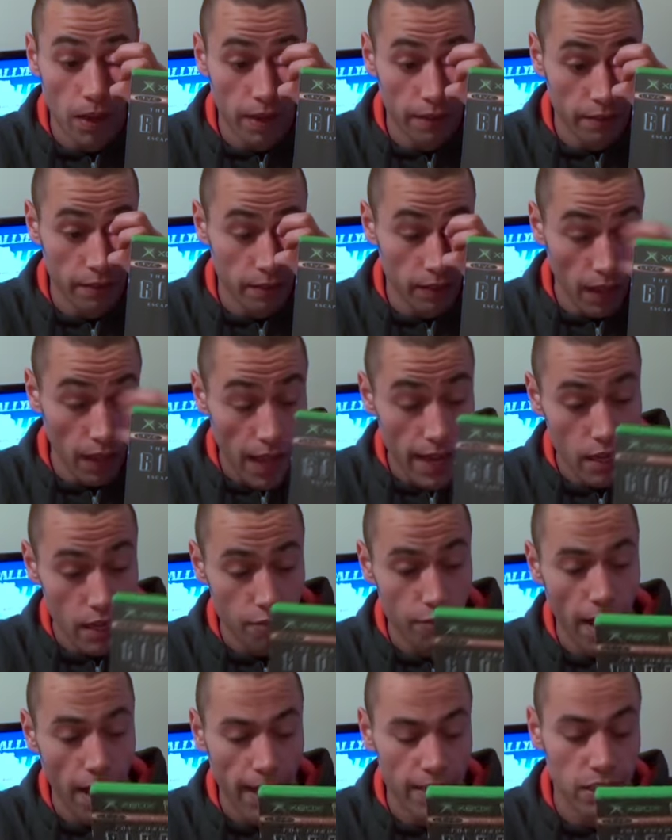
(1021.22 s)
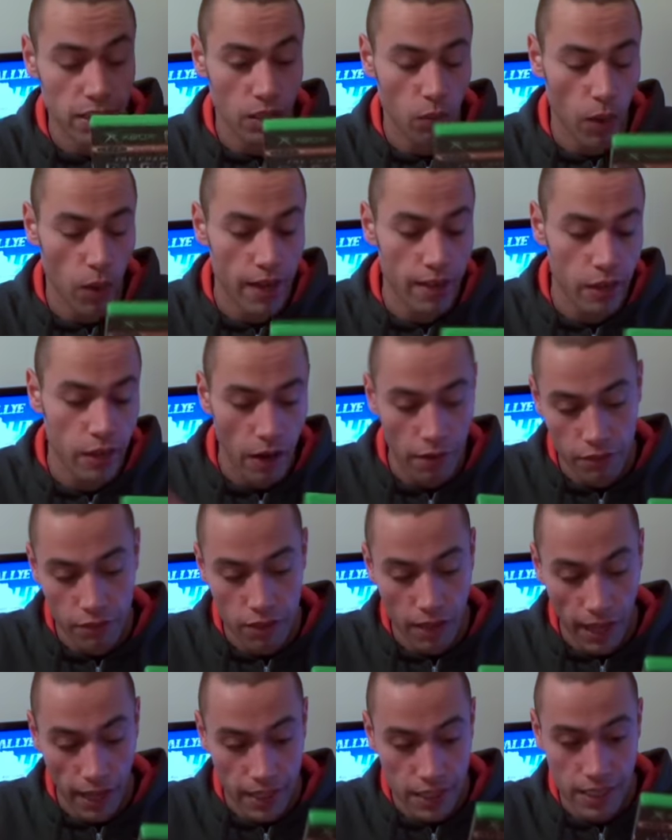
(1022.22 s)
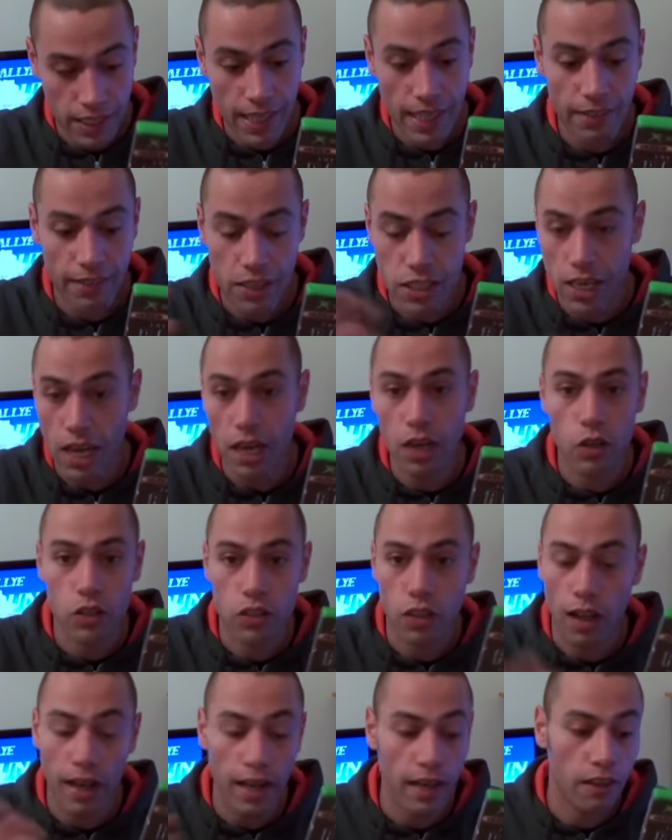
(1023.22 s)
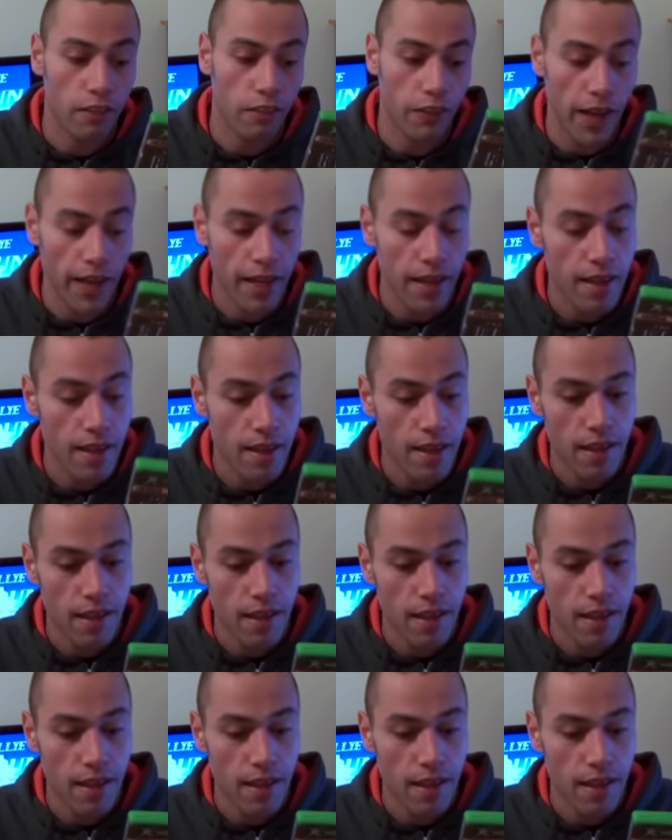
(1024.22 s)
and the lighting effects and the way you have to like sneak in the shadows and that kind of thing.